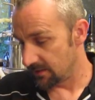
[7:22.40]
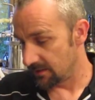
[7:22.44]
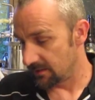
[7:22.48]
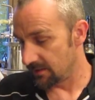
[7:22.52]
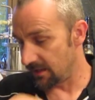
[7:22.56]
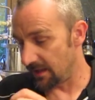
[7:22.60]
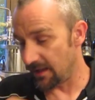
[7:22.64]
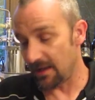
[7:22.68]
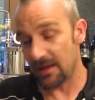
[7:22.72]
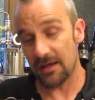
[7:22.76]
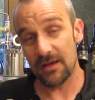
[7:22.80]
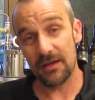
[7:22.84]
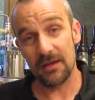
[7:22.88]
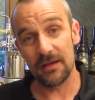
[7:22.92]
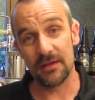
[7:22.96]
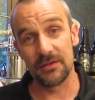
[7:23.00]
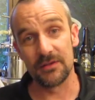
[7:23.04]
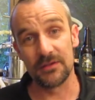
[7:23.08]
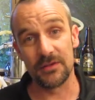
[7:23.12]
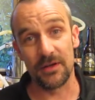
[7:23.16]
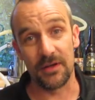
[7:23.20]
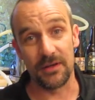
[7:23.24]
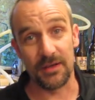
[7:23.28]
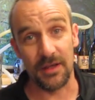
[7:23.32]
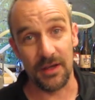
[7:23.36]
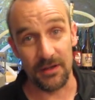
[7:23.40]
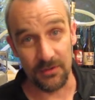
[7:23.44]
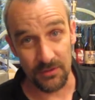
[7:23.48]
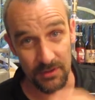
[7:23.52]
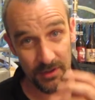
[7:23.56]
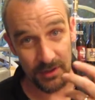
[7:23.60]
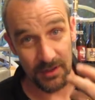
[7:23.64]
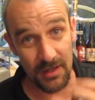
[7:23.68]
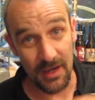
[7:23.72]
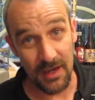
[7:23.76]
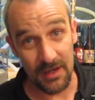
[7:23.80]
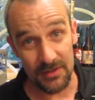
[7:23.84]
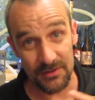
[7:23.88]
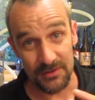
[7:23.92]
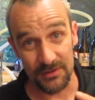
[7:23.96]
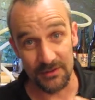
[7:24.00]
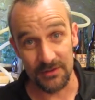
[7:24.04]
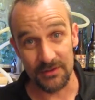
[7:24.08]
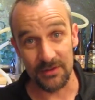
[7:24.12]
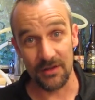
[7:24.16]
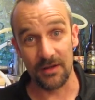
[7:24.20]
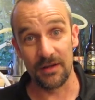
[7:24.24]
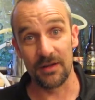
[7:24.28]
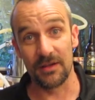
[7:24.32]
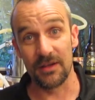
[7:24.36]
The air inside that, the gas
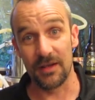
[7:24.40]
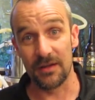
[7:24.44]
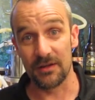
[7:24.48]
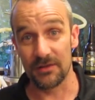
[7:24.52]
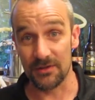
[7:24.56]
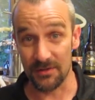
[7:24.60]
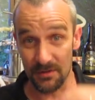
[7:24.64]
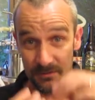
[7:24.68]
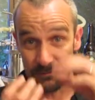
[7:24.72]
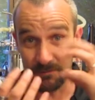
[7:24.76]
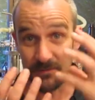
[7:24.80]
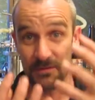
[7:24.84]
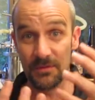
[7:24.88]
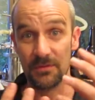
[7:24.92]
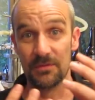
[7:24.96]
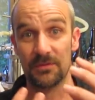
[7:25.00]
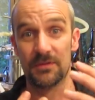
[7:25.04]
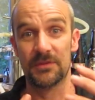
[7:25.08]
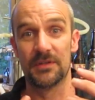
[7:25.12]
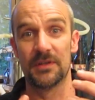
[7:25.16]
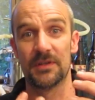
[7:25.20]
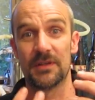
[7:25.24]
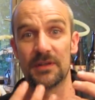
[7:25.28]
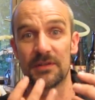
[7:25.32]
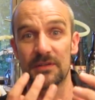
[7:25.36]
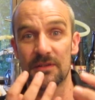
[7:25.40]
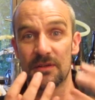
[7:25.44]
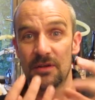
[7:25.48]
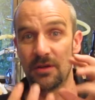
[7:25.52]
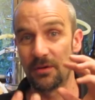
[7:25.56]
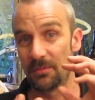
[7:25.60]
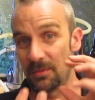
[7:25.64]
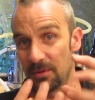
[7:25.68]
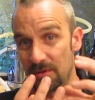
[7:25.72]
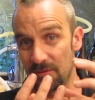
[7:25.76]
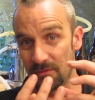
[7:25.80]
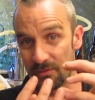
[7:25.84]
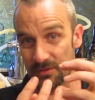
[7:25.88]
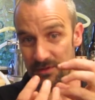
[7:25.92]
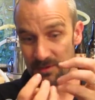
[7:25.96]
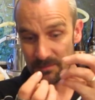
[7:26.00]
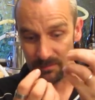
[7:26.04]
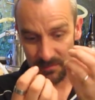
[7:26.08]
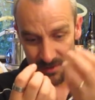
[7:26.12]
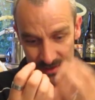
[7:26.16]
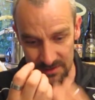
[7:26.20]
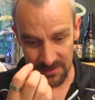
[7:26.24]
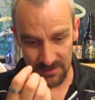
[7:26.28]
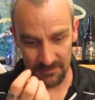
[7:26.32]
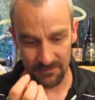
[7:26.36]
inside of that is confused. It doesn't know whether it's a
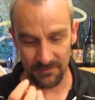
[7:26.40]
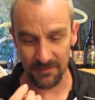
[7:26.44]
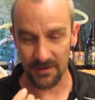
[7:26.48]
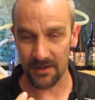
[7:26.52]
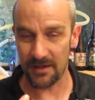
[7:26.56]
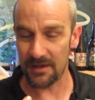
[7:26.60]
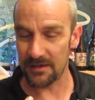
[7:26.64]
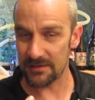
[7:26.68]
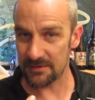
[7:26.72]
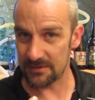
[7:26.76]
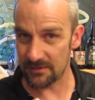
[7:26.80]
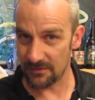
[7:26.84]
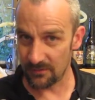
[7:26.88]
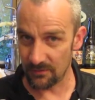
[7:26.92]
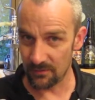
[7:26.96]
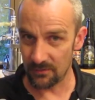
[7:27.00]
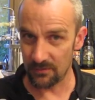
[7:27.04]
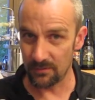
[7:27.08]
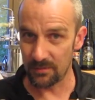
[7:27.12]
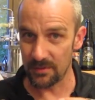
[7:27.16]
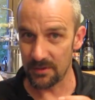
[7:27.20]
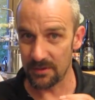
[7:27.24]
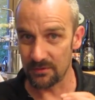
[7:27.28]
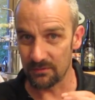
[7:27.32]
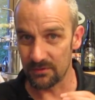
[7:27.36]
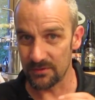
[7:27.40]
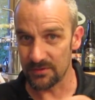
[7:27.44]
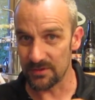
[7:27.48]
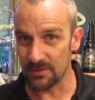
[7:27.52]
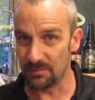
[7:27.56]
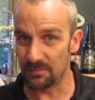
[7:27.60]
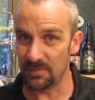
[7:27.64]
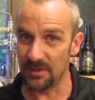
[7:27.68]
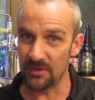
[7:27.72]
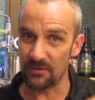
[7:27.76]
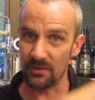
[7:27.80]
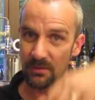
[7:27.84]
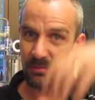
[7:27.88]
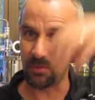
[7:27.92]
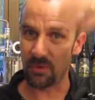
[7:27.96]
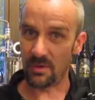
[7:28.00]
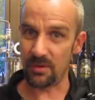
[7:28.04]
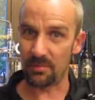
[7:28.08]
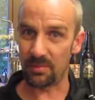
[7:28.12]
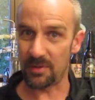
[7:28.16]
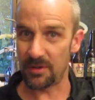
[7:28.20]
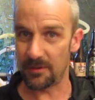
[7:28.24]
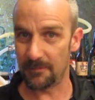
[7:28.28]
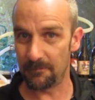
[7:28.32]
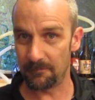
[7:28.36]
meaty fart or whether it's a beery
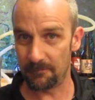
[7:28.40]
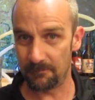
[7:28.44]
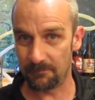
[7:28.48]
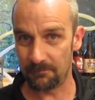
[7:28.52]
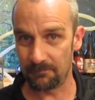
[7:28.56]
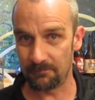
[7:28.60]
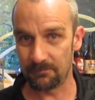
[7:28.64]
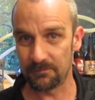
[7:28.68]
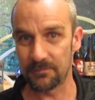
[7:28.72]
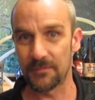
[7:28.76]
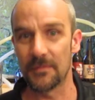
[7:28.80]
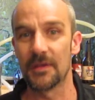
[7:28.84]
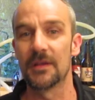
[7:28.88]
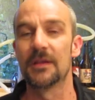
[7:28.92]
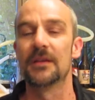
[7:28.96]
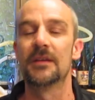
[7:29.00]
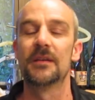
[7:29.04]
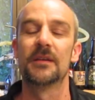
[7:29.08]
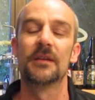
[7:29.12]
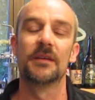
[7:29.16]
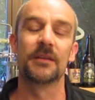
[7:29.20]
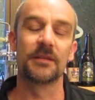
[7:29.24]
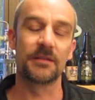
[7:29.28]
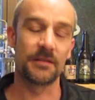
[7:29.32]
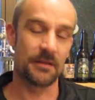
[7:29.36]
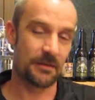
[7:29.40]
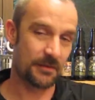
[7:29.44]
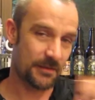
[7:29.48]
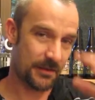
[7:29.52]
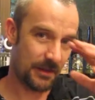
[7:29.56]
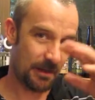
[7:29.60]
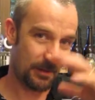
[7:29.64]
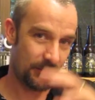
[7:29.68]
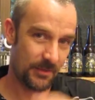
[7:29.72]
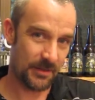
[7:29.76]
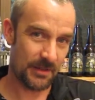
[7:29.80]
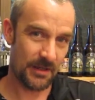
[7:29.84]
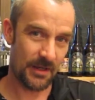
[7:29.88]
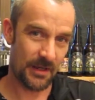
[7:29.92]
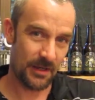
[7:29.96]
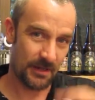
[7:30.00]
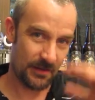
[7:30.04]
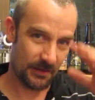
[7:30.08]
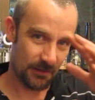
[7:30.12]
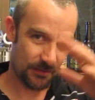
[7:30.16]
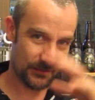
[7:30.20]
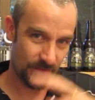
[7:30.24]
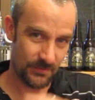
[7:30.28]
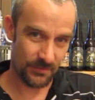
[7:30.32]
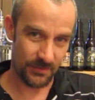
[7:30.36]
burp. So it's coming down
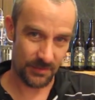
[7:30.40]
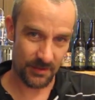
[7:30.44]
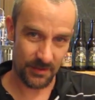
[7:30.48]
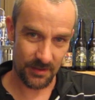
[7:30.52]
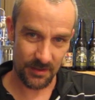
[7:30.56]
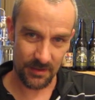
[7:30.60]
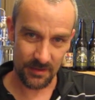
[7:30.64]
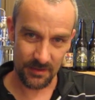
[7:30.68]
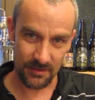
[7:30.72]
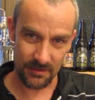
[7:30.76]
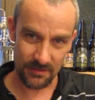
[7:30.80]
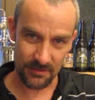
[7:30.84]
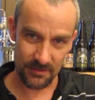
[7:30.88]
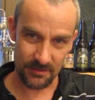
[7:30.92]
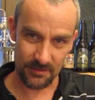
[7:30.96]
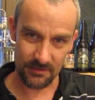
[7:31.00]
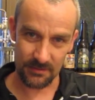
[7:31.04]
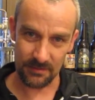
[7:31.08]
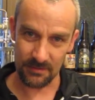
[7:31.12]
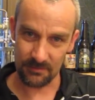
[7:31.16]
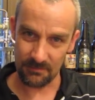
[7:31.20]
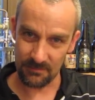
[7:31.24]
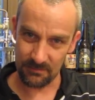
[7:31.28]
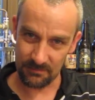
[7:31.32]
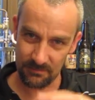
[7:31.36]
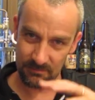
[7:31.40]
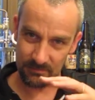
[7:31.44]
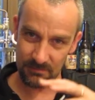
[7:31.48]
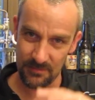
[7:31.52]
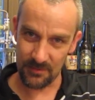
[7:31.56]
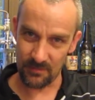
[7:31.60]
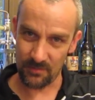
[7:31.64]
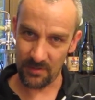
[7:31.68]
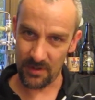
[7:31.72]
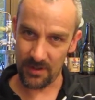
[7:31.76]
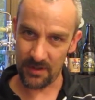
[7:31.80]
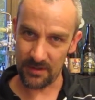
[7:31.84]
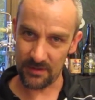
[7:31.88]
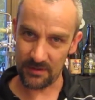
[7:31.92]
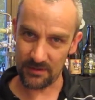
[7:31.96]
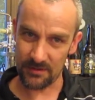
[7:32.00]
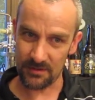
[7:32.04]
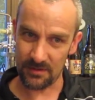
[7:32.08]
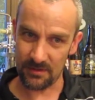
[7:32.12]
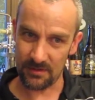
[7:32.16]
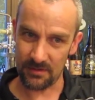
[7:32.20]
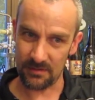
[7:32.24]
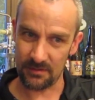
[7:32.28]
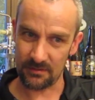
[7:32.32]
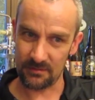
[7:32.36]
and it's sort of getting midway and it's
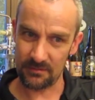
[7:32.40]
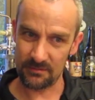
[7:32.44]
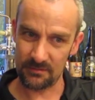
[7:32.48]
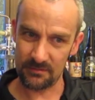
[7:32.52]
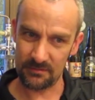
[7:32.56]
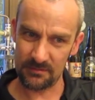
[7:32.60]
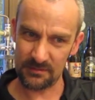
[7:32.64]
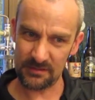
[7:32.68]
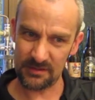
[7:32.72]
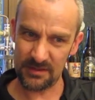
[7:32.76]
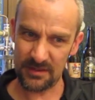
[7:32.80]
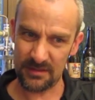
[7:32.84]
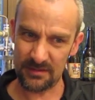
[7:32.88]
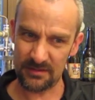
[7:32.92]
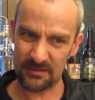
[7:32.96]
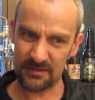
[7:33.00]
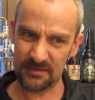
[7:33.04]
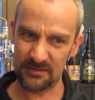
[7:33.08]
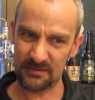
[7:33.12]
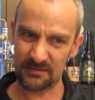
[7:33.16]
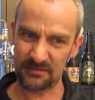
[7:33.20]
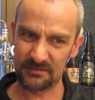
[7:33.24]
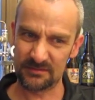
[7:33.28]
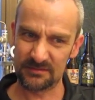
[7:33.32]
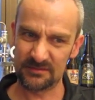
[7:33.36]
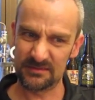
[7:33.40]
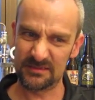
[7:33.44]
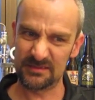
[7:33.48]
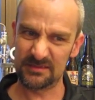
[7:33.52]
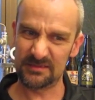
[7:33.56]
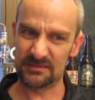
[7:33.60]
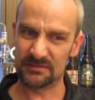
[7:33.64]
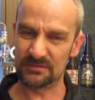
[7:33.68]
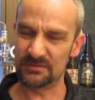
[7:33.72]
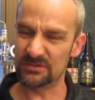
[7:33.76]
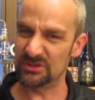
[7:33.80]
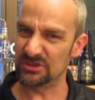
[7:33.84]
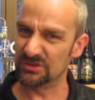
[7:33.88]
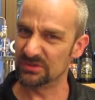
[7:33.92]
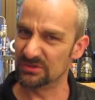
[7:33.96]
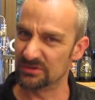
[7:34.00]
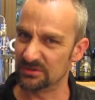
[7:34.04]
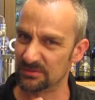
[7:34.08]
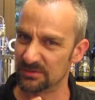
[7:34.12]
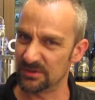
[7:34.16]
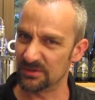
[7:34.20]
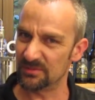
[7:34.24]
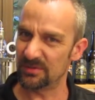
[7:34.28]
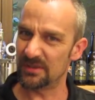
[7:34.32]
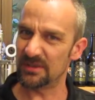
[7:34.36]
going, I'm not sure
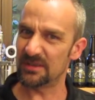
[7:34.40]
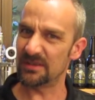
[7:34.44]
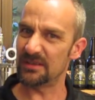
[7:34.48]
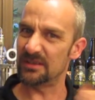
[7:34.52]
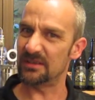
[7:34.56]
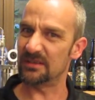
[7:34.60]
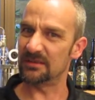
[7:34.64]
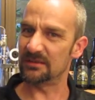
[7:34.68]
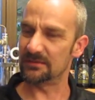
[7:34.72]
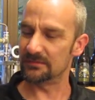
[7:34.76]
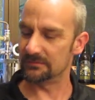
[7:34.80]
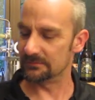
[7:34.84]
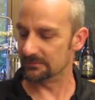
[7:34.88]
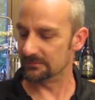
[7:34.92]
which way to go.